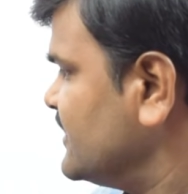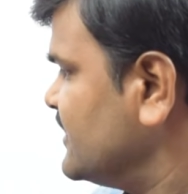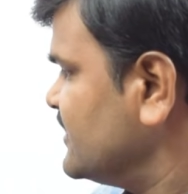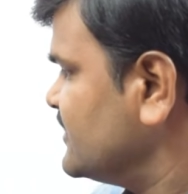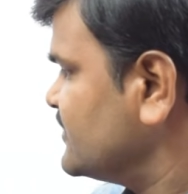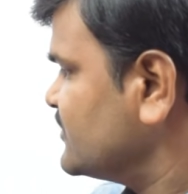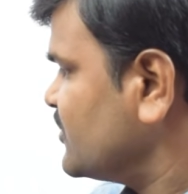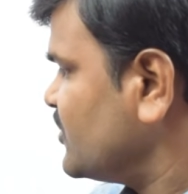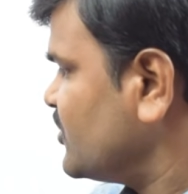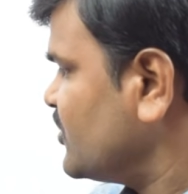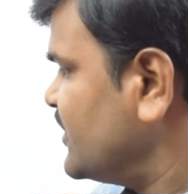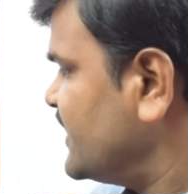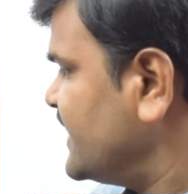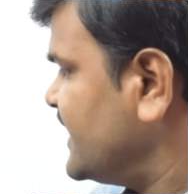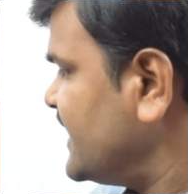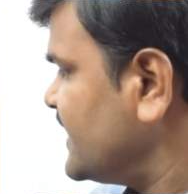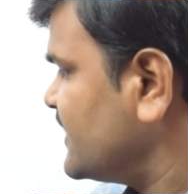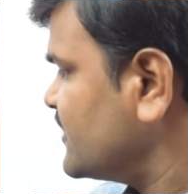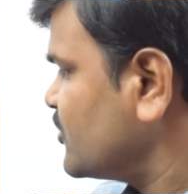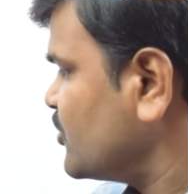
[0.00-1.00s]
So,
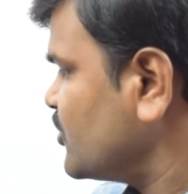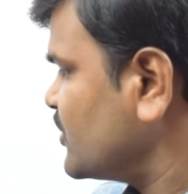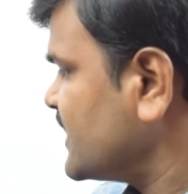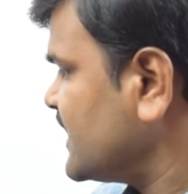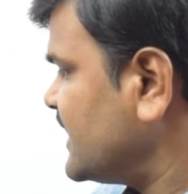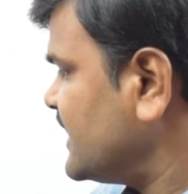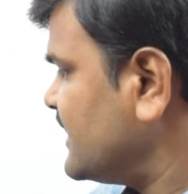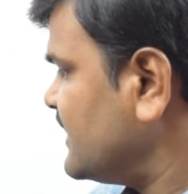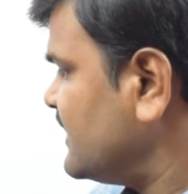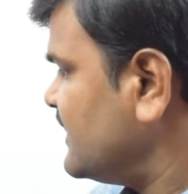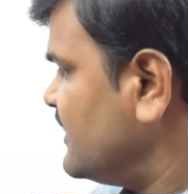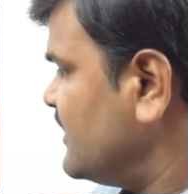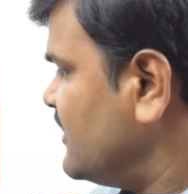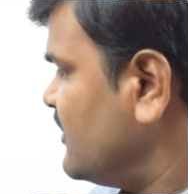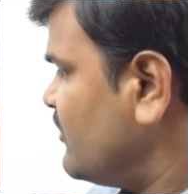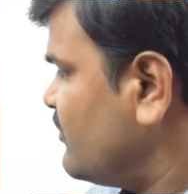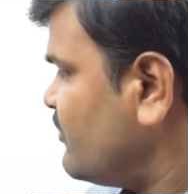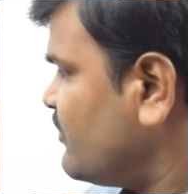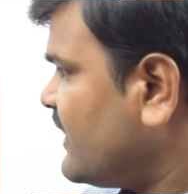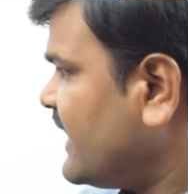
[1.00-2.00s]
here total
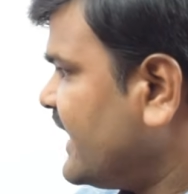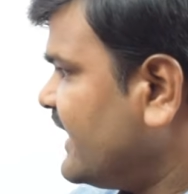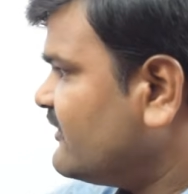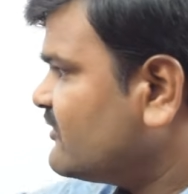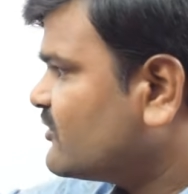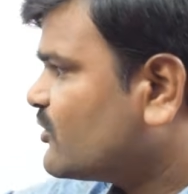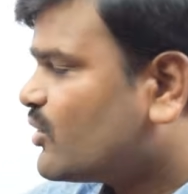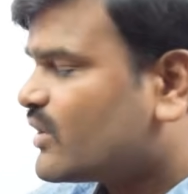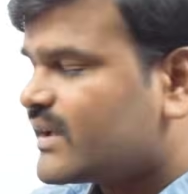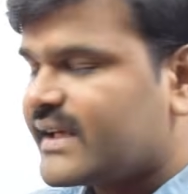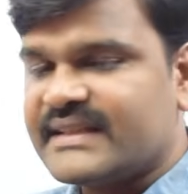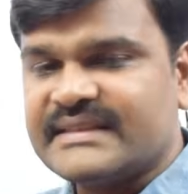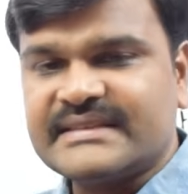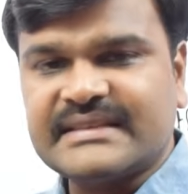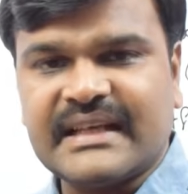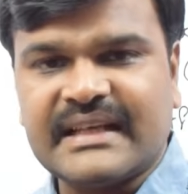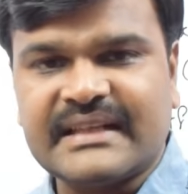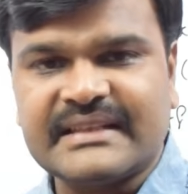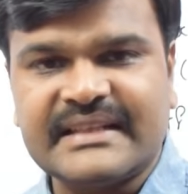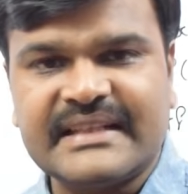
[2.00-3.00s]
5 tokens
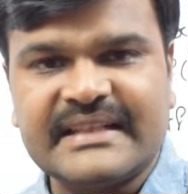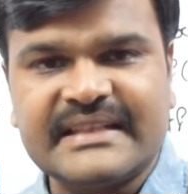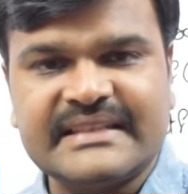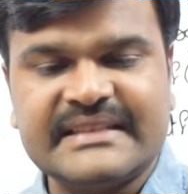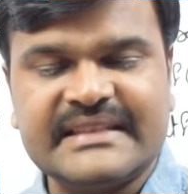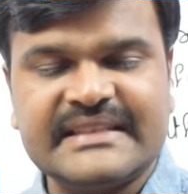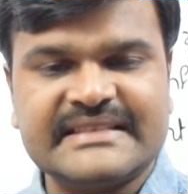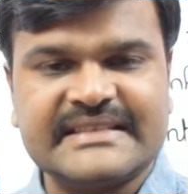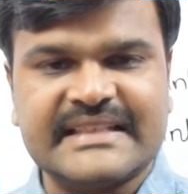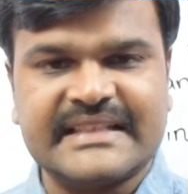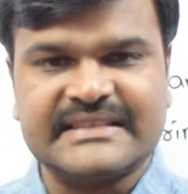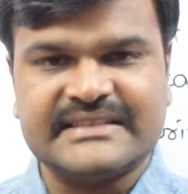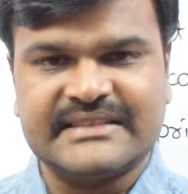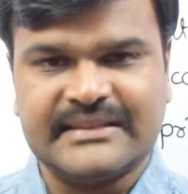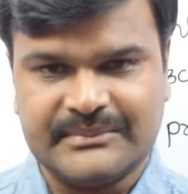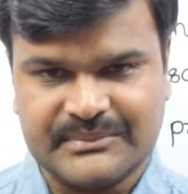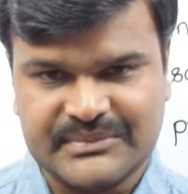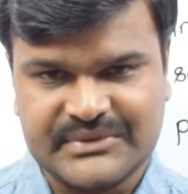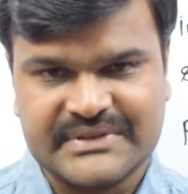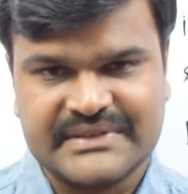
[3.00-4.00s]
are there in this
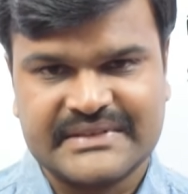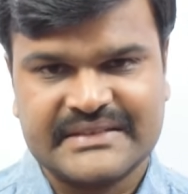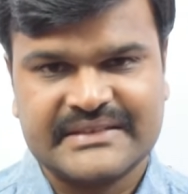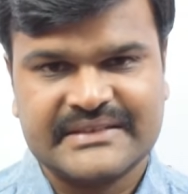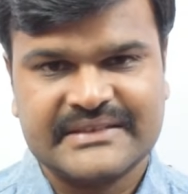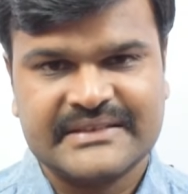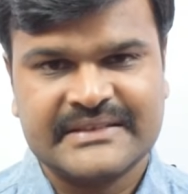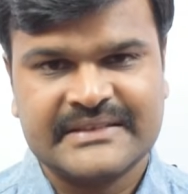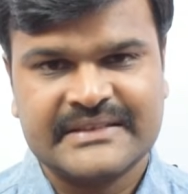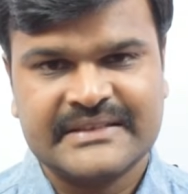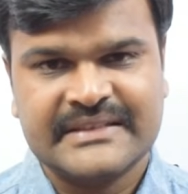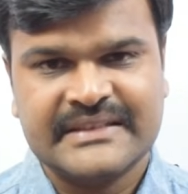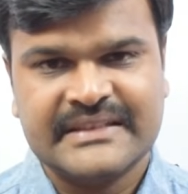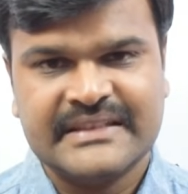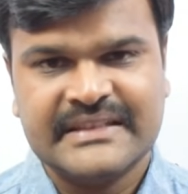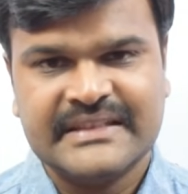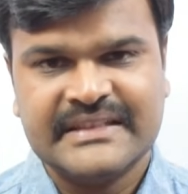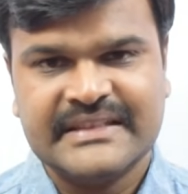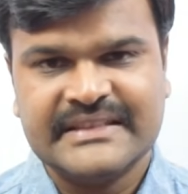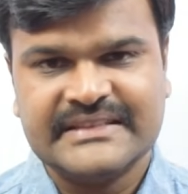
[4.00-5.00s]
example.
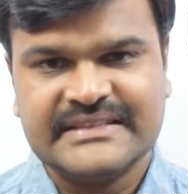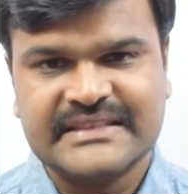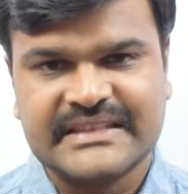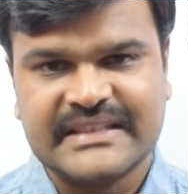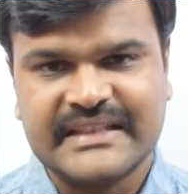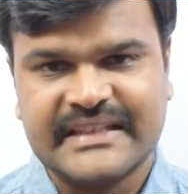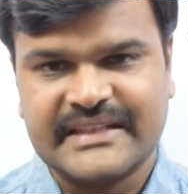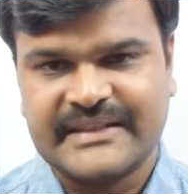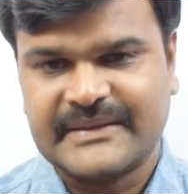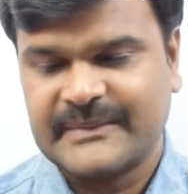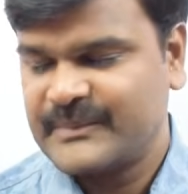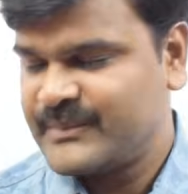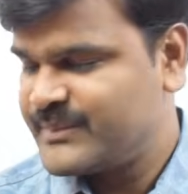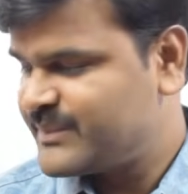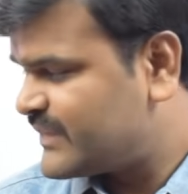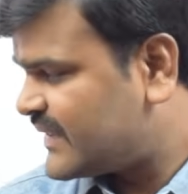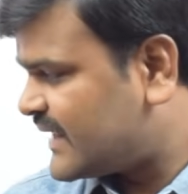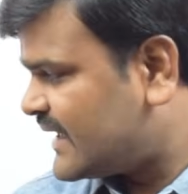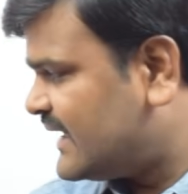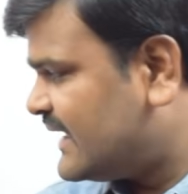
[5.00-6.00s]
Is it clear?
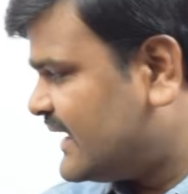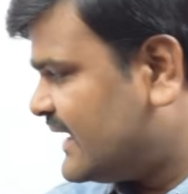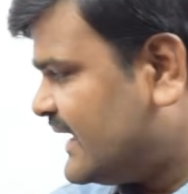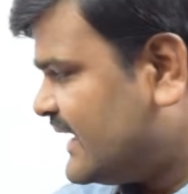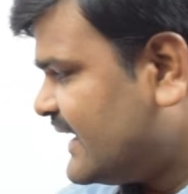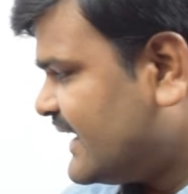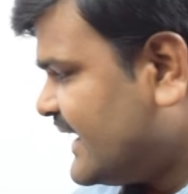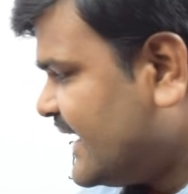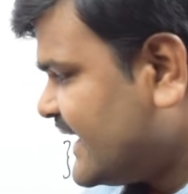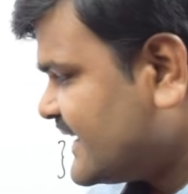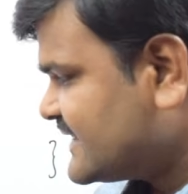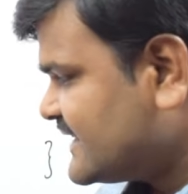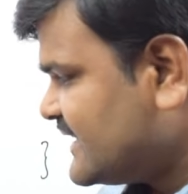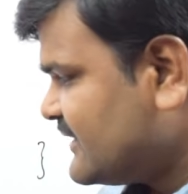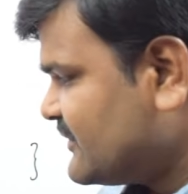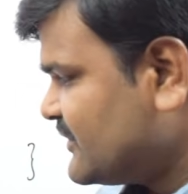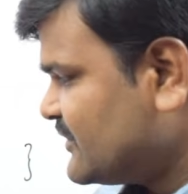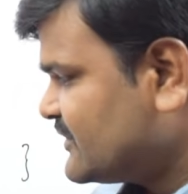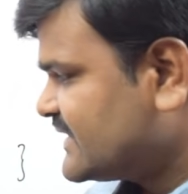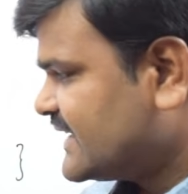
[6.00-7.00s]
Next
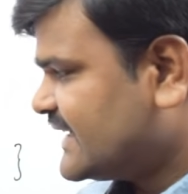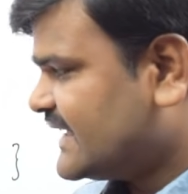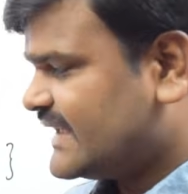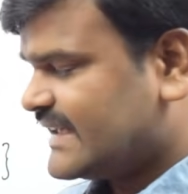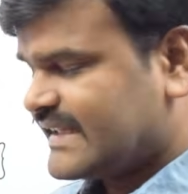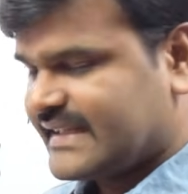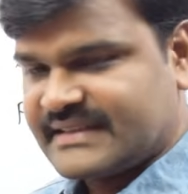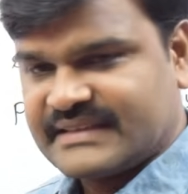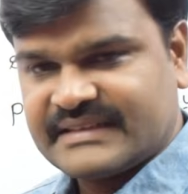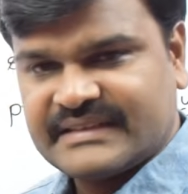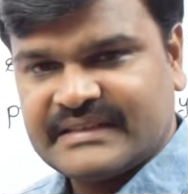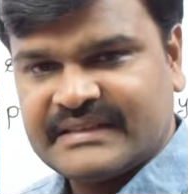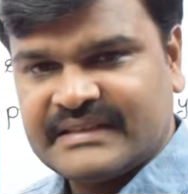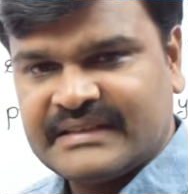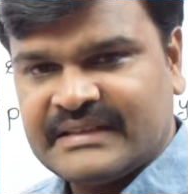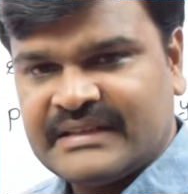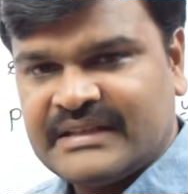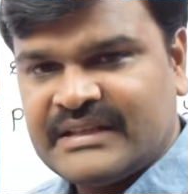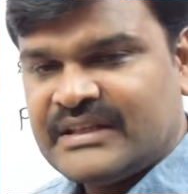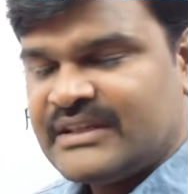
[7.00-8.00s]
if you see here,
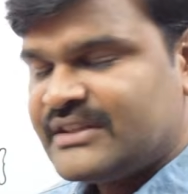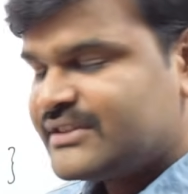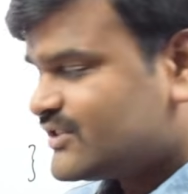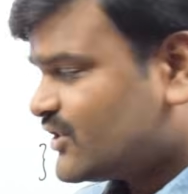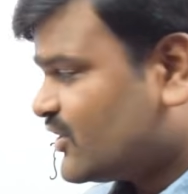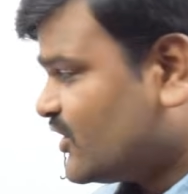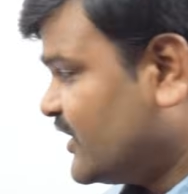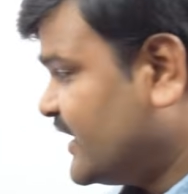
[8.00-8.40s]
so